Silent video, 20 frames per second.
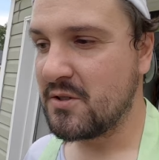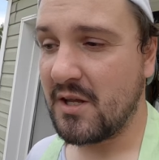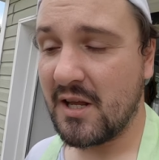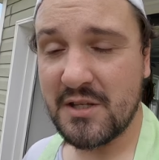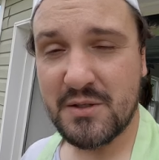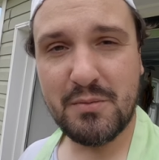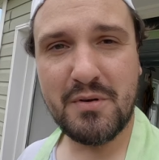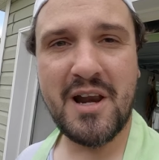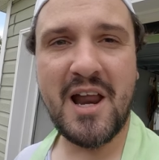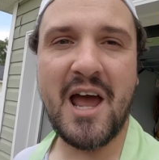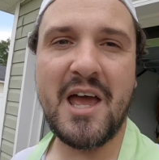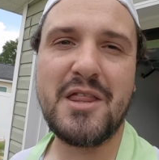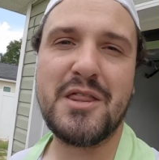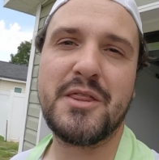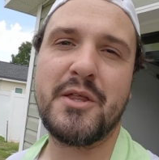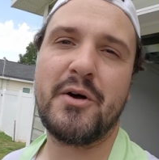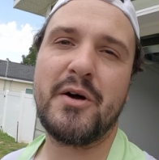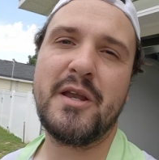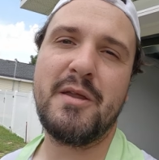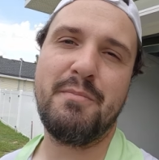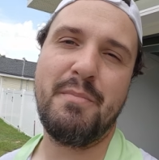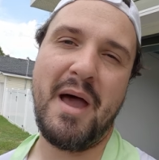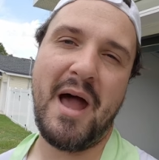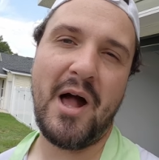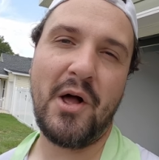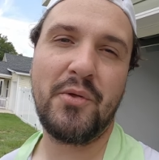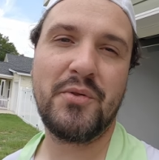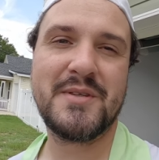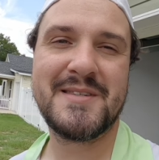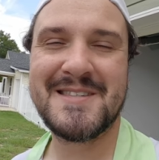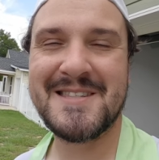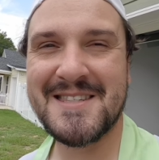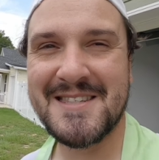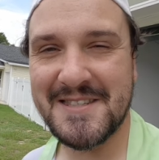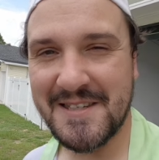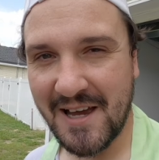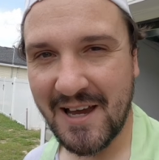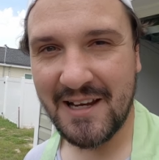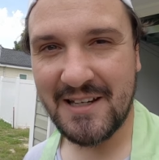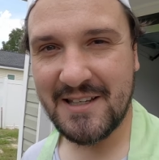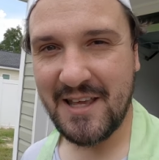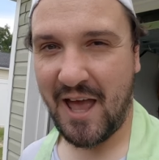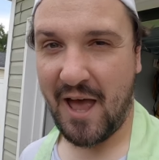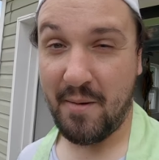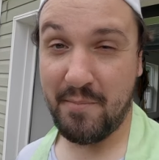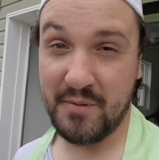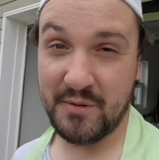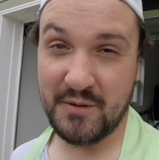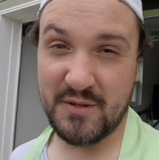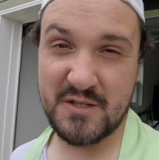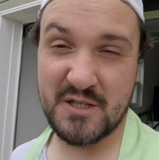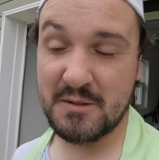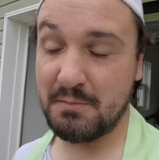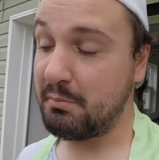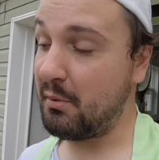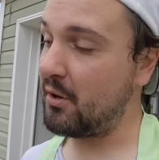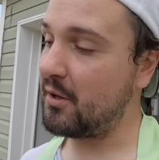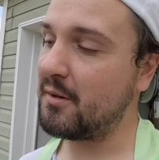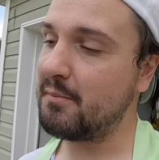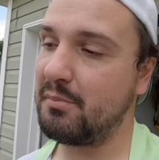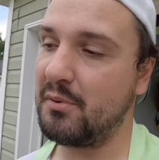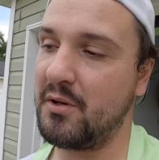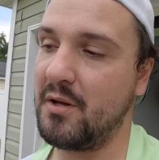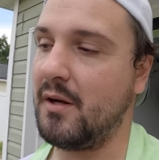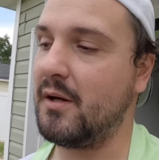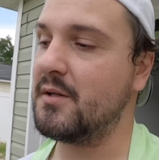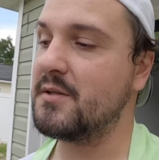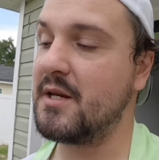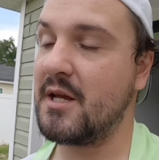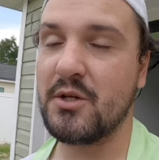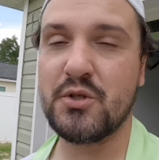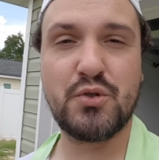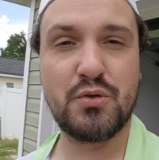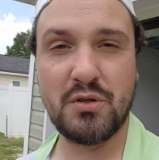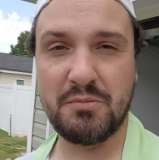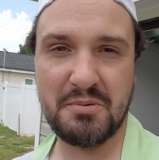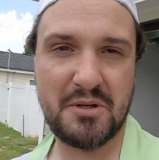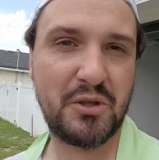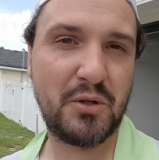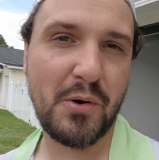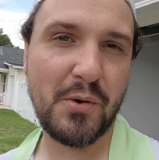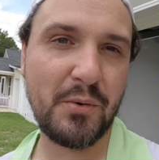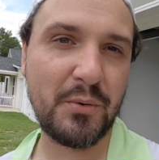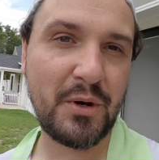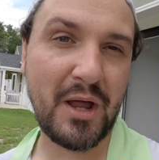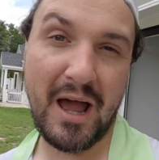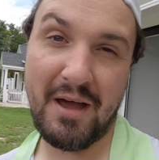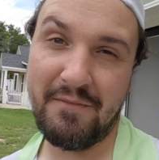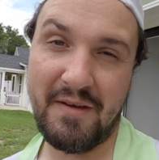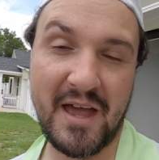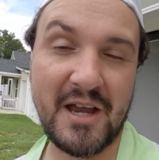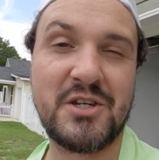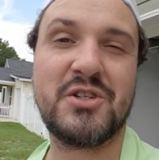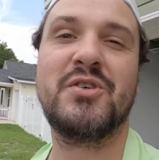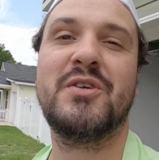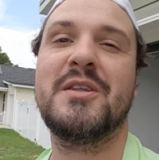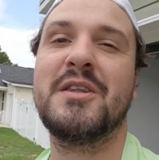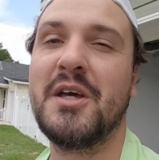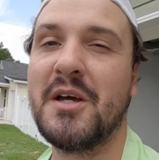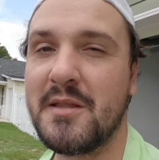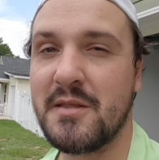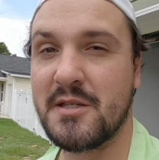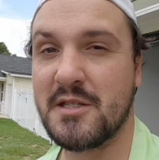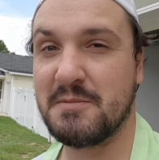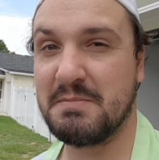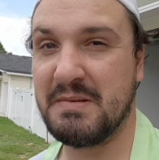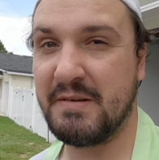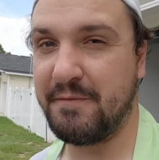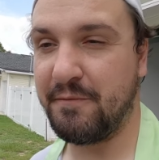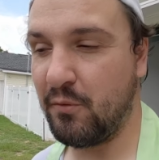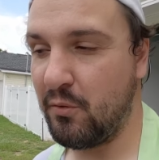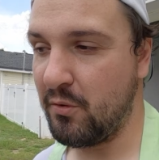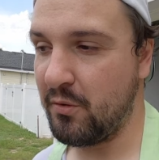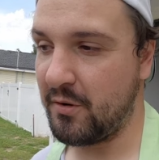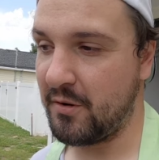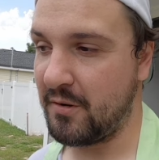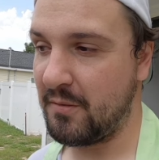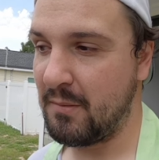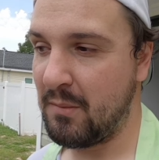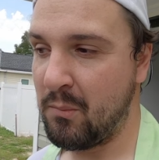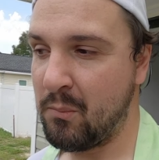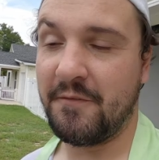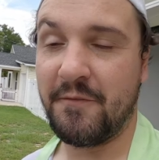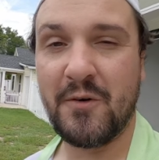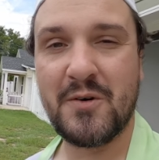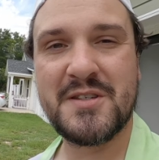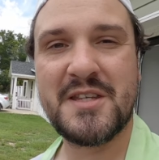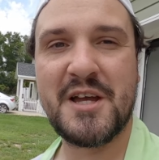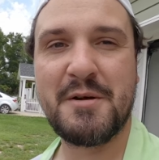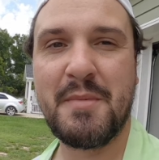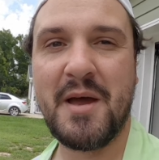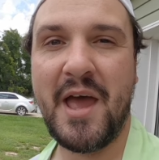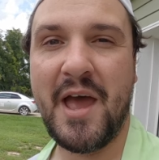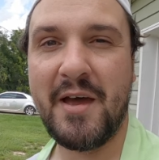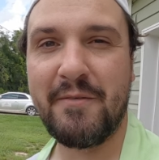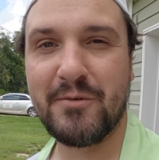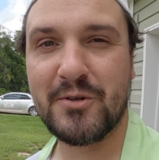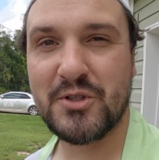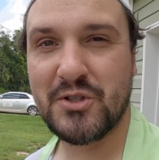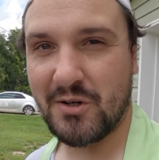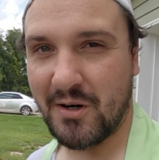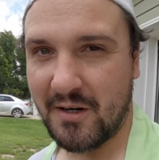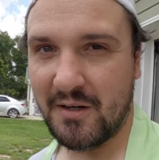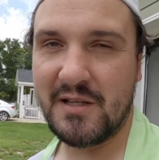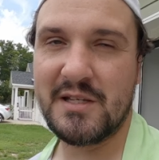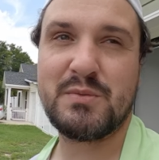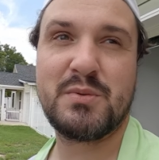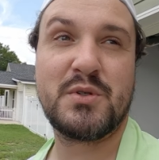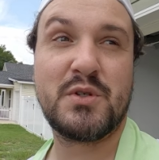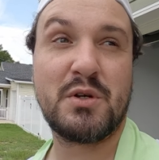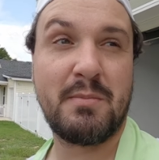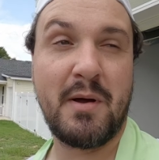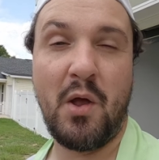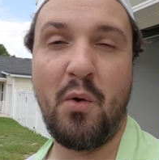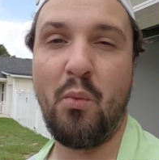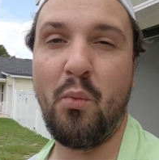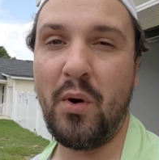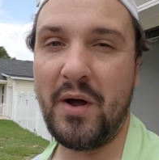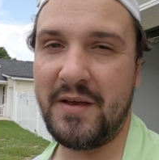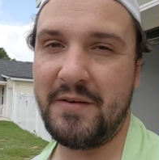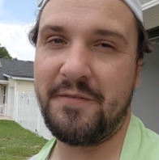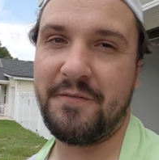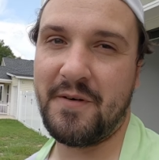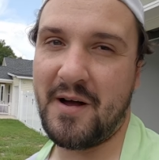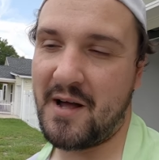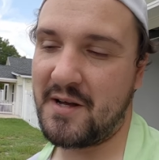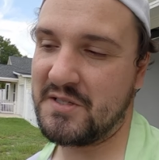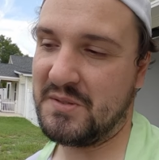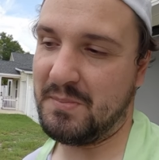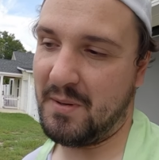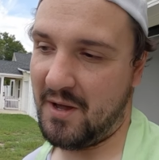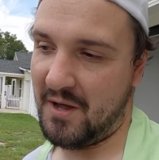So that's when I thought about side gapping the spark plug. Now, truth be told, I've actually done this before. The first time I ever tried this was on my white Fox